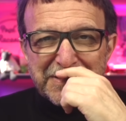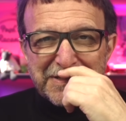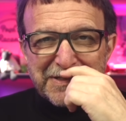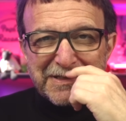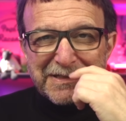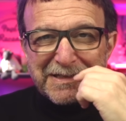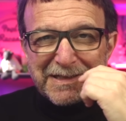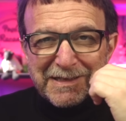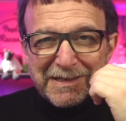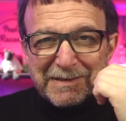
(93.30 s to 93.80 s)

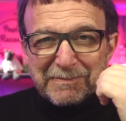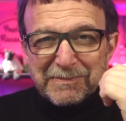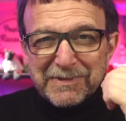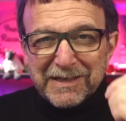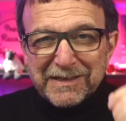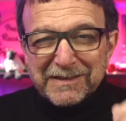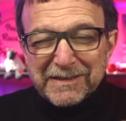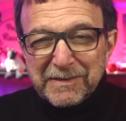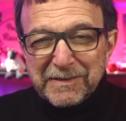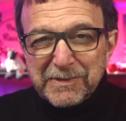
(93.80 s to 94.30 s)
claim
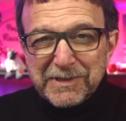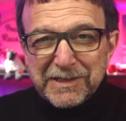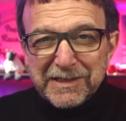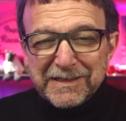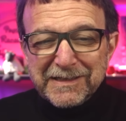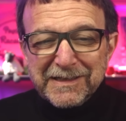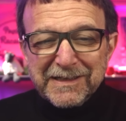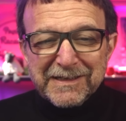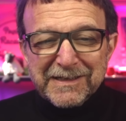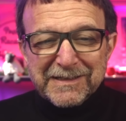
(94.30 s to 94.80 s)
that
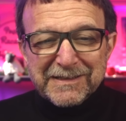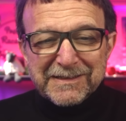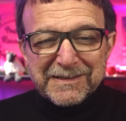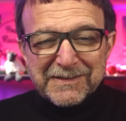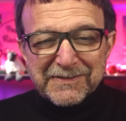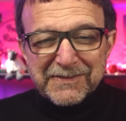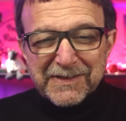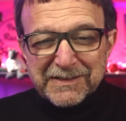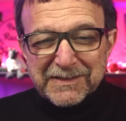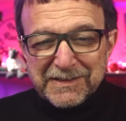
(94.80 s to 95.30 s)
limiting
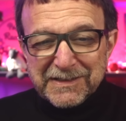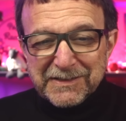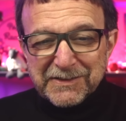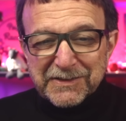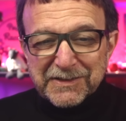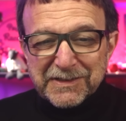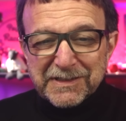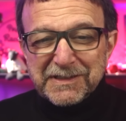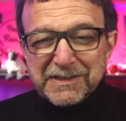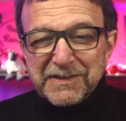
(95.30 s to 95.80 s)
the vaccine to
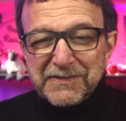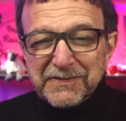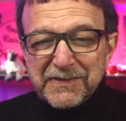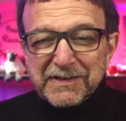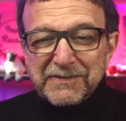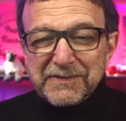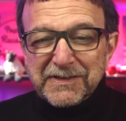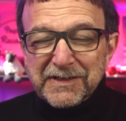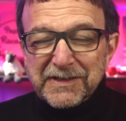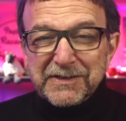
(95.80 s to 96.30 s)

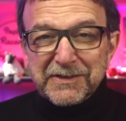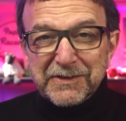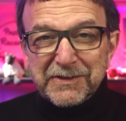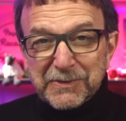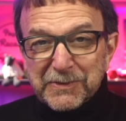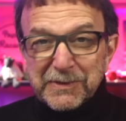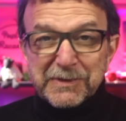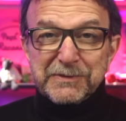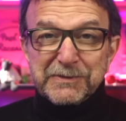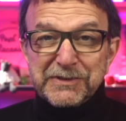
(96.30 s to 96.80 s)
65 and under
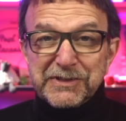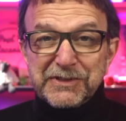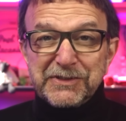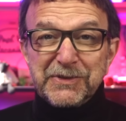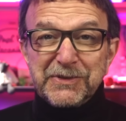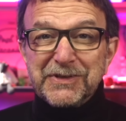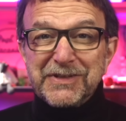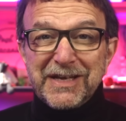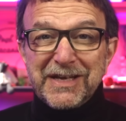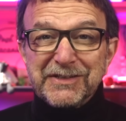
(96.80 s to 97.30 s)
will
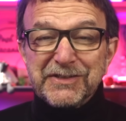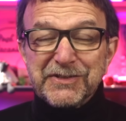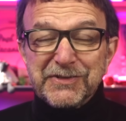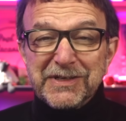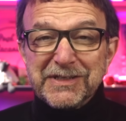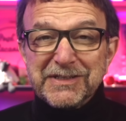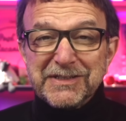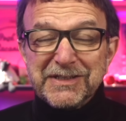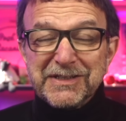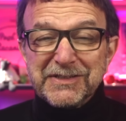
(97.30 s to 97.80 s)
restore that
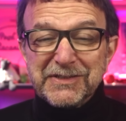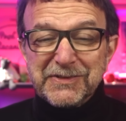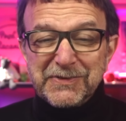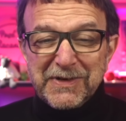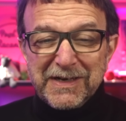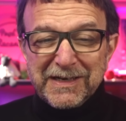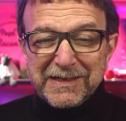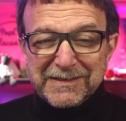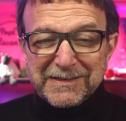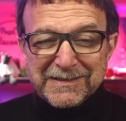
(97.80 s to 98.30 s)
trust as
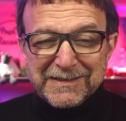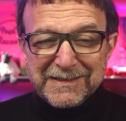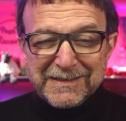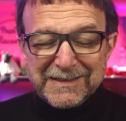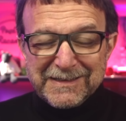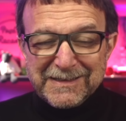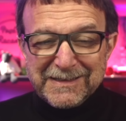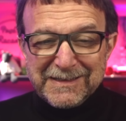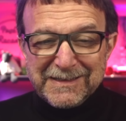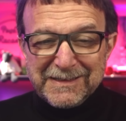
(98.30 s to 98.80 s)
well.
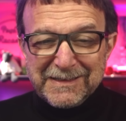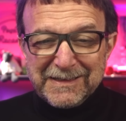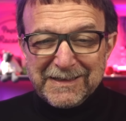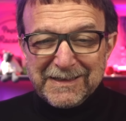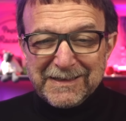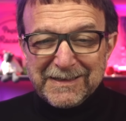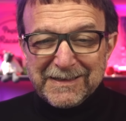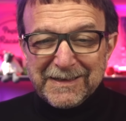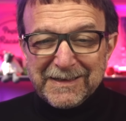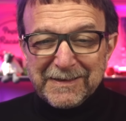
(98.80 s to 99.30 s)

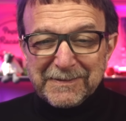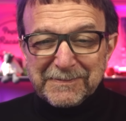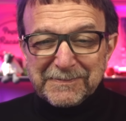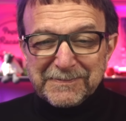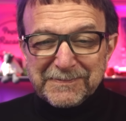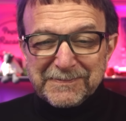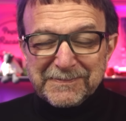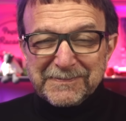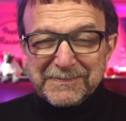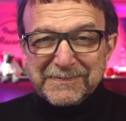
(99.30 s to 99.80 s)
Um,
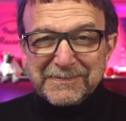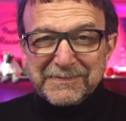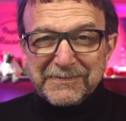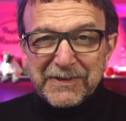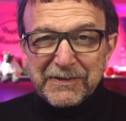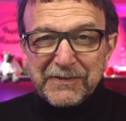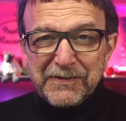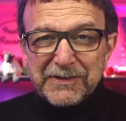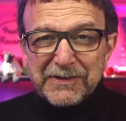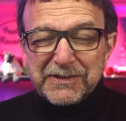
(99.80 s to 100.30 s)

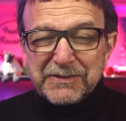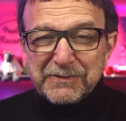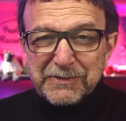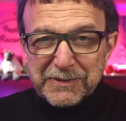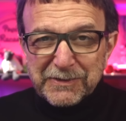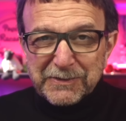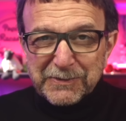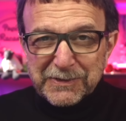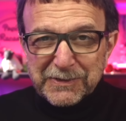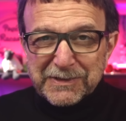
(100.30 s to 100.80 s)
but first,
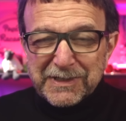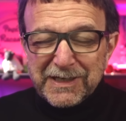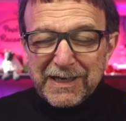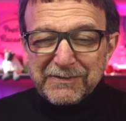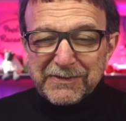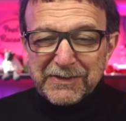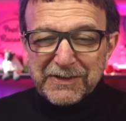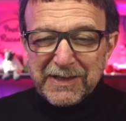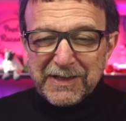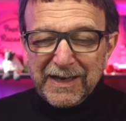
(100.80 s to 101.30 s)
we'll, we'll
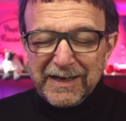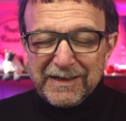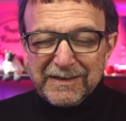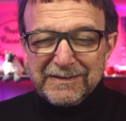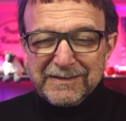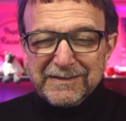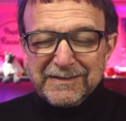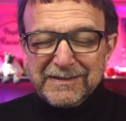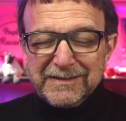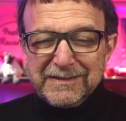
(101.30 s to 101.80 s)
cover that.
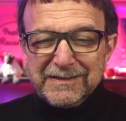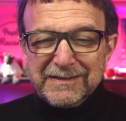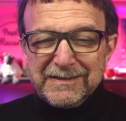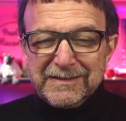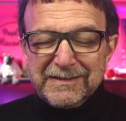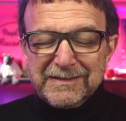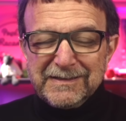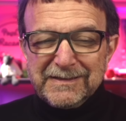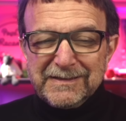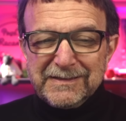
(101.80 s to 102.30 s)

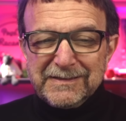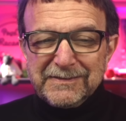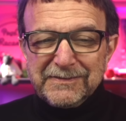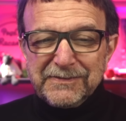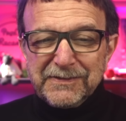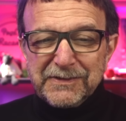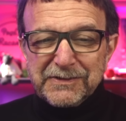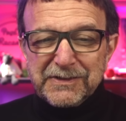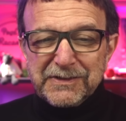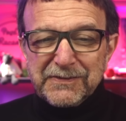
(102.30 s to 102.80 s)

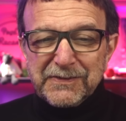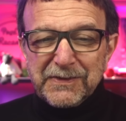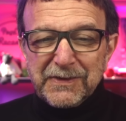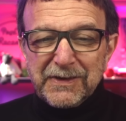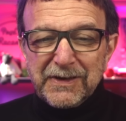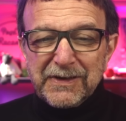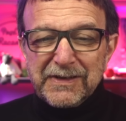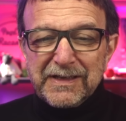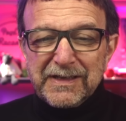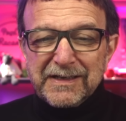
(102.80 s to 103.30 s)
First of all,
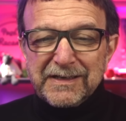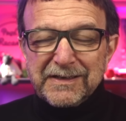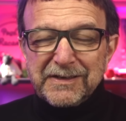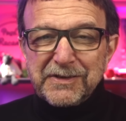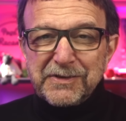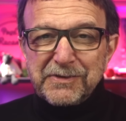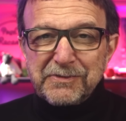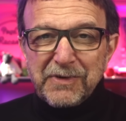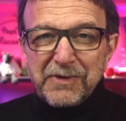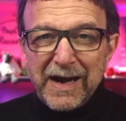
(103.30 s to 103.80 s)
are they
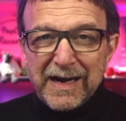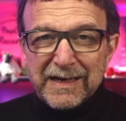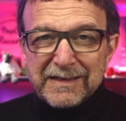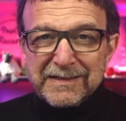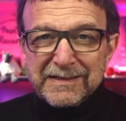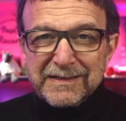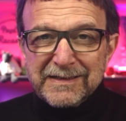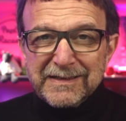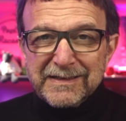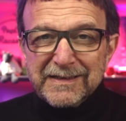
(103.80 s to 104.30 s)

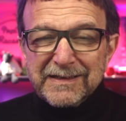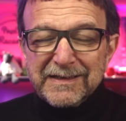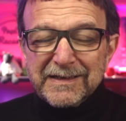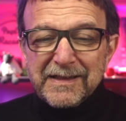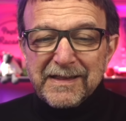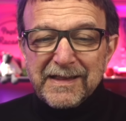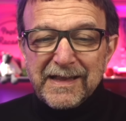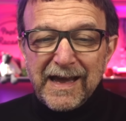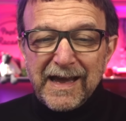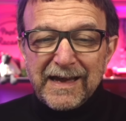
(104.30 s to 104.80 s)
correct
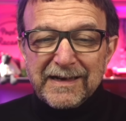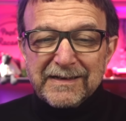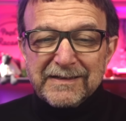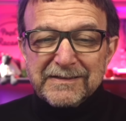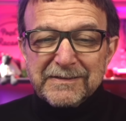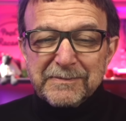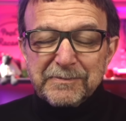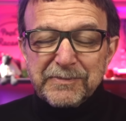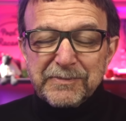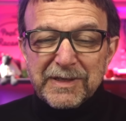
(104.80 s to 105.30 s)
that
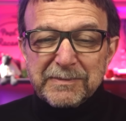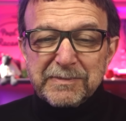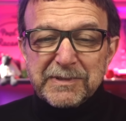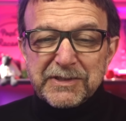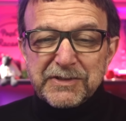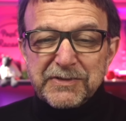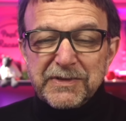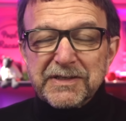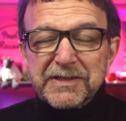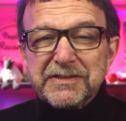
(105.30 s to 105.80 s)
public
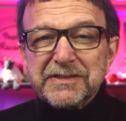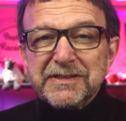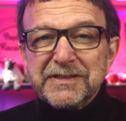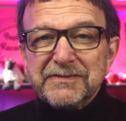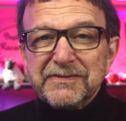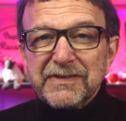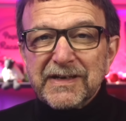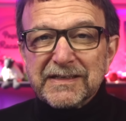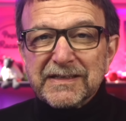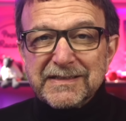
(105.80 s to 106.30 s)
trust
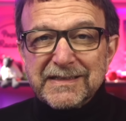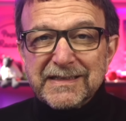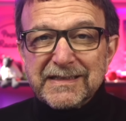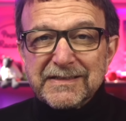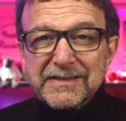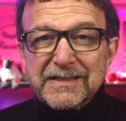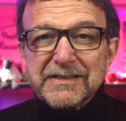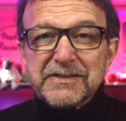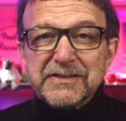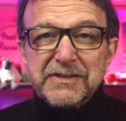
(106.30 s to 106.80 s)
in
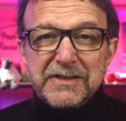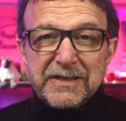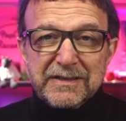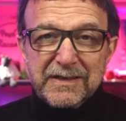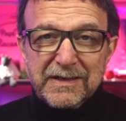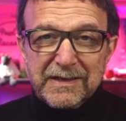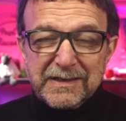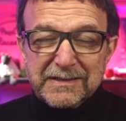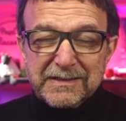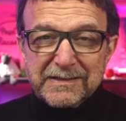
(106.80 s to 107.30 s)
vaccines has
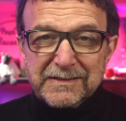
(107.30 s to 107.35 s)
declined?